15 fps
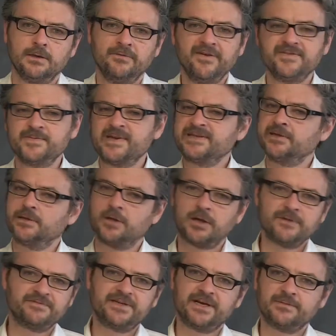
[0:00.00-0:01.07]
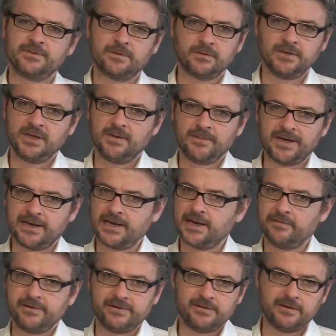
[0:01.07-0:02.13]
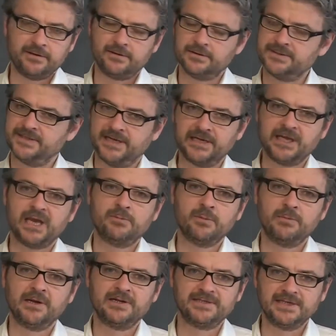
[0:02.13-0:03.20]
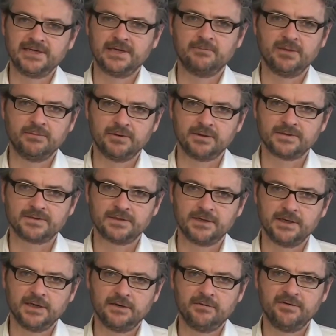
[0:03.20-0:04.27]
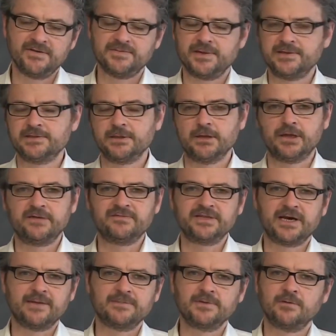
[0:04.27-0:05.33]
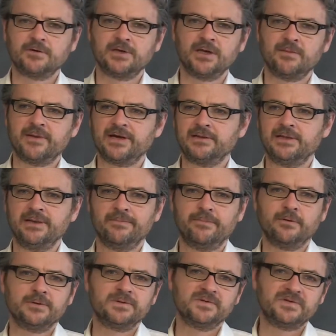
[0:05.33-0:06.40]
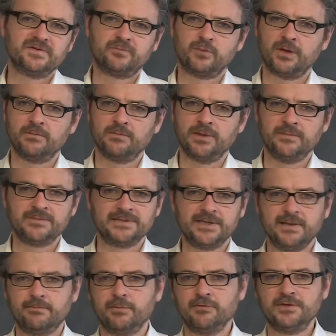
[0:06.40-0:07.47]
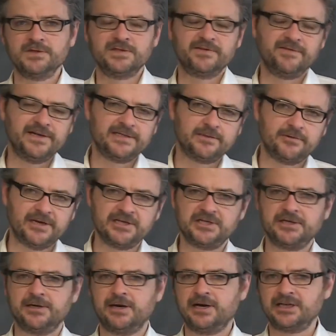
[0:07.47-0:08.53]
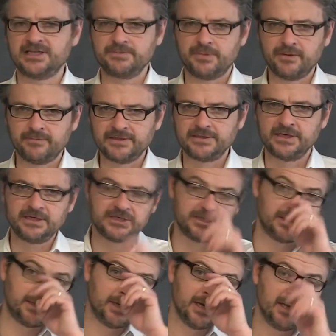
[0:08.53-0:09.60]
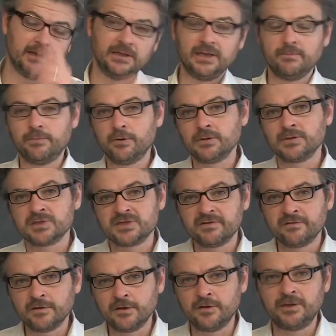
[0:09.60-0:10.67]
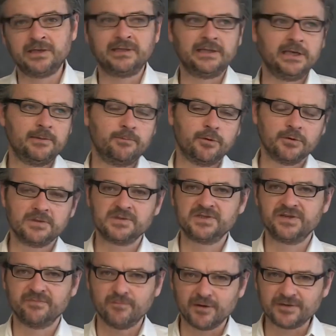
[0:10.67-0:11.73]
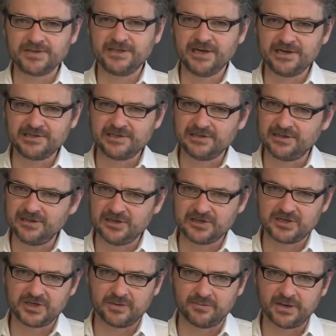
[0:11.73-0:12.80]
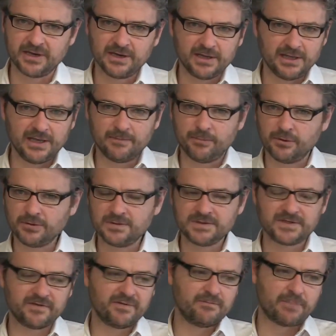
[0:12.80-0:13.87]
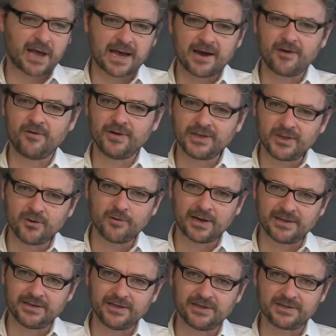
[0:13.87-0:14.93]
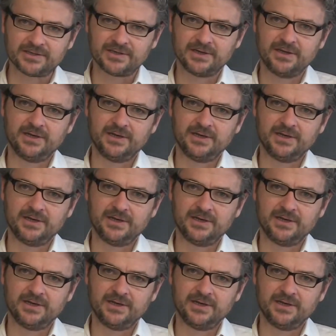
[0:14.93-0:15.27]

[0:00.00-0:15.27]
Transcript: We've spent a lot of time talking about how we think state capability can be built. We've spent a lot of time talking about the importance of problems, the importance of iteration and experimentation, the importance of learning, the importance of multi-agent leadership, the importance of empowering new ideas